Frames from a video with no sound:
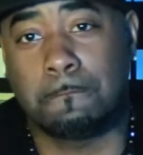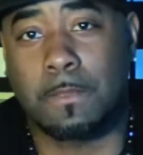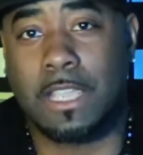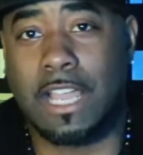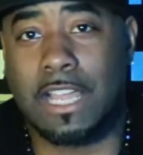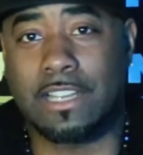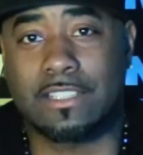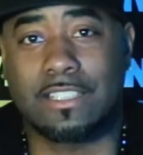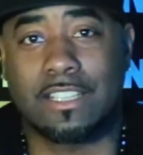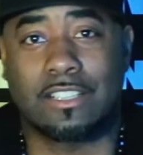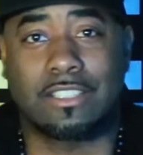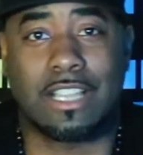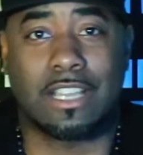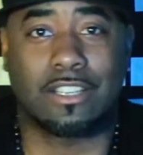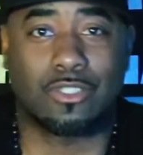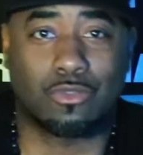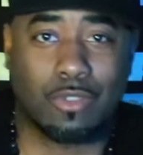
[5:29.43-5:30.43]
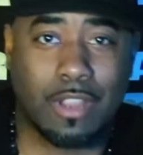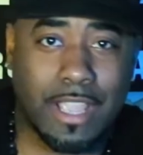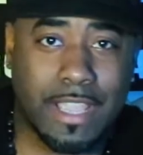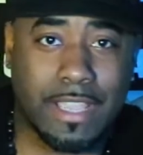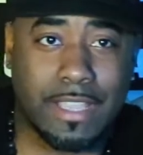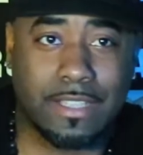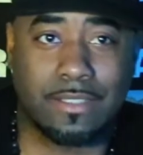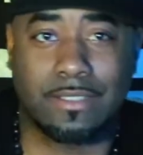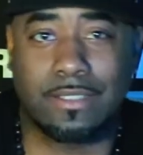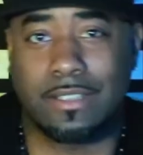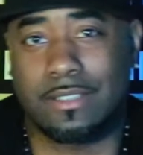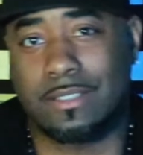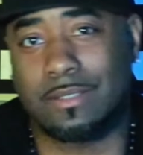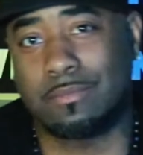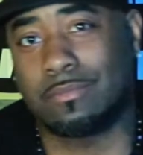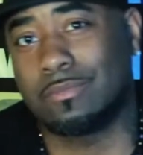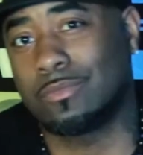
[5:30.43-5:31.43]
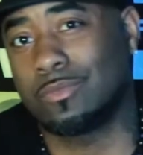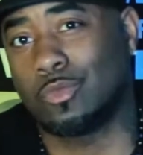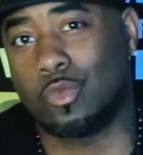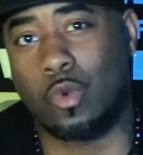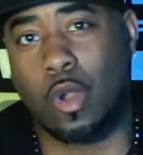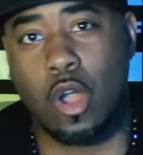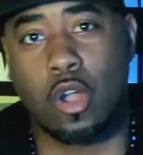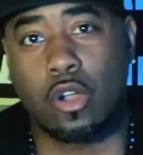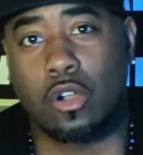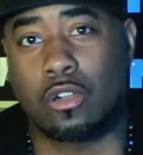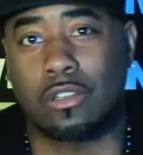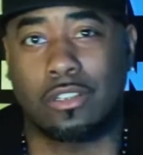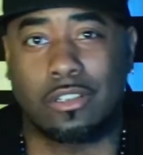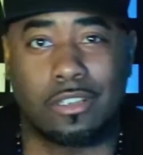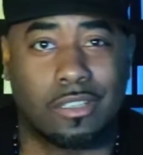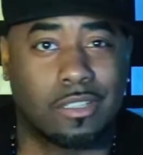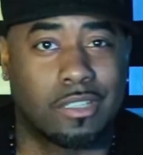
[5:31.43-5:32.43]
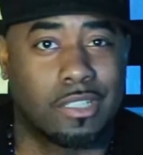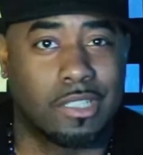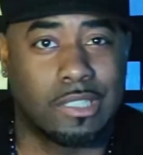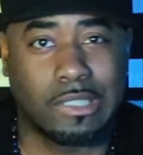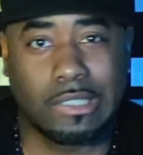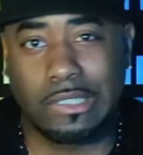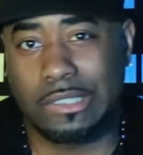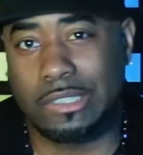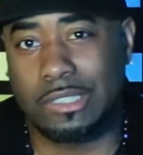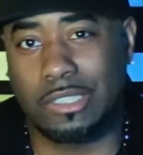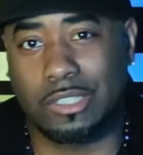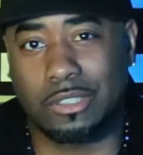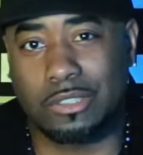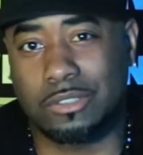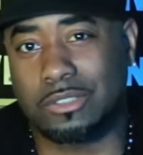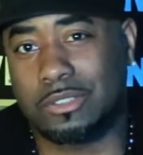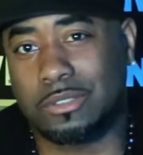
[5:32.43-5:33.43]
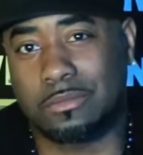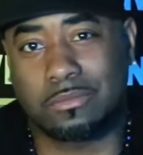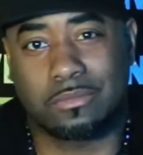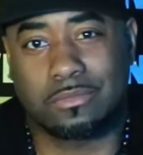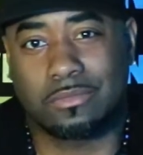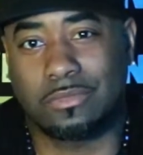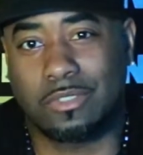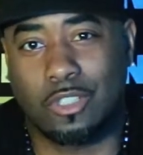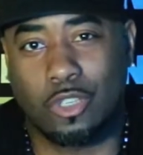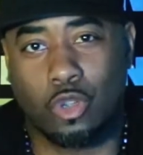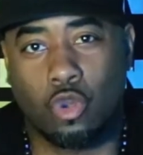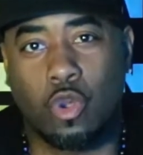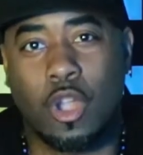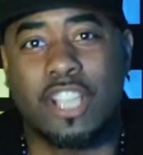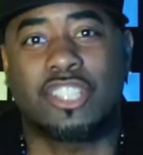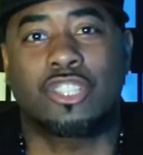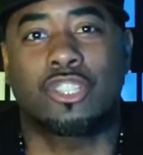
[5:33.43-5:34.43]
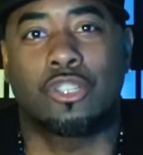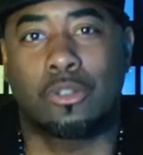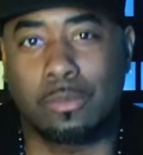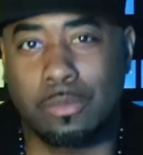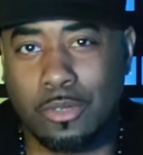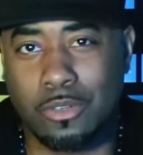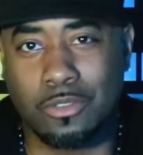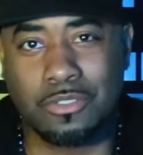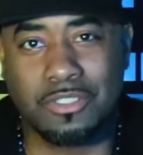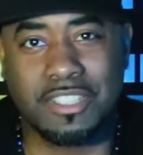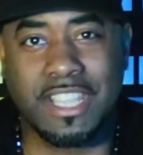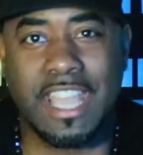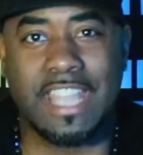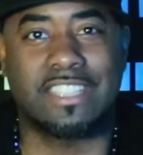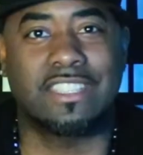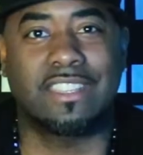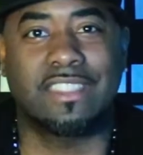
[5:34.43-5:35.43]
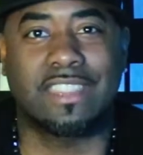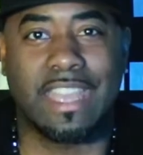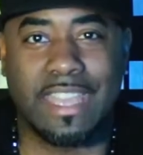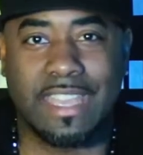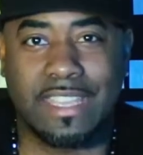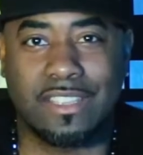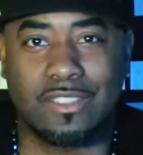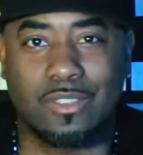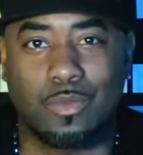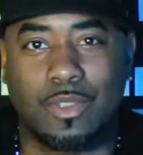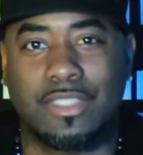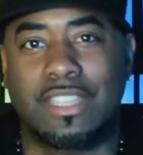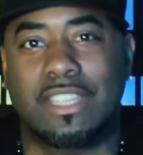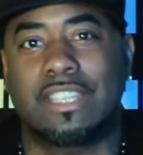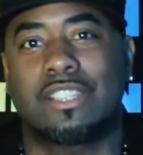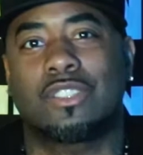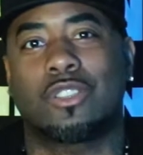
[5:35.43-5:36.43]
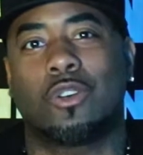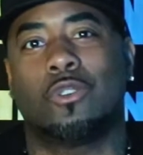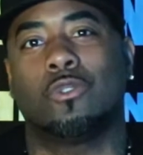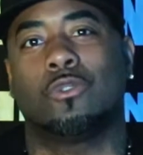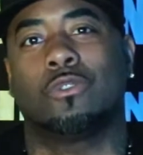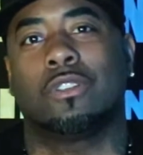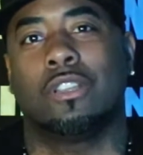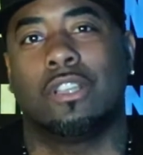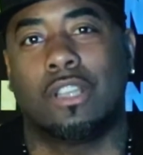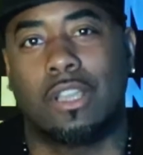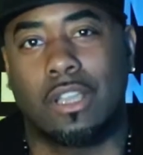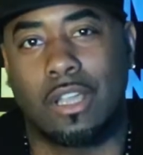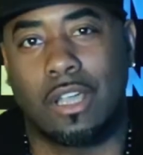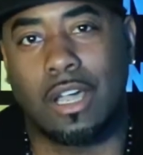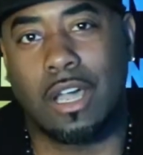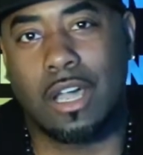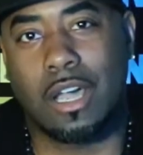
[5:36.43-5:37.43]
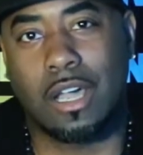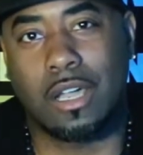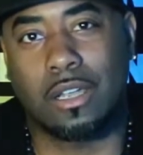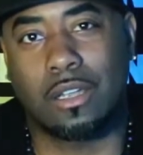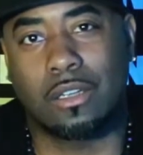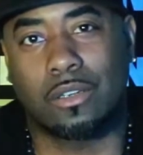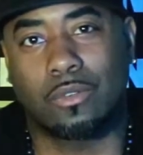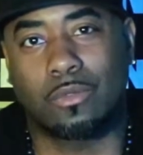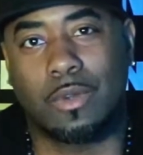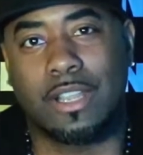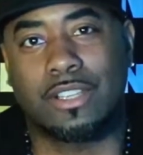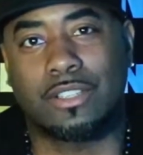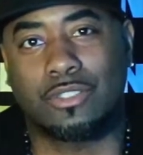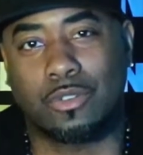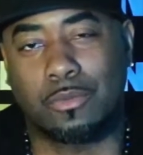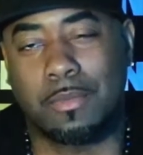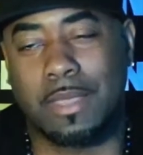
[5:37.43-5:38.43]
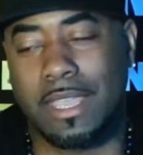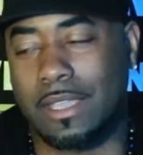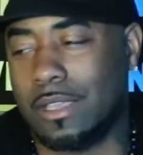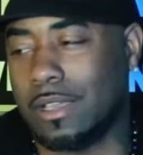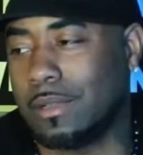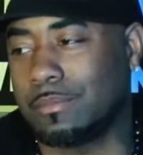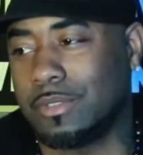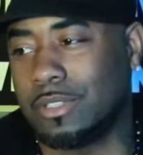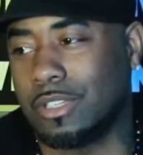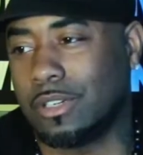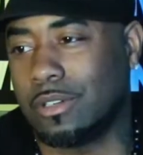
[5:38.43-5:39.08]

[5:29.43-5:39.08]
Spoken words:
kind of sells out his race, does some wrong or, some questionable, sketchy things within his own racial makeup,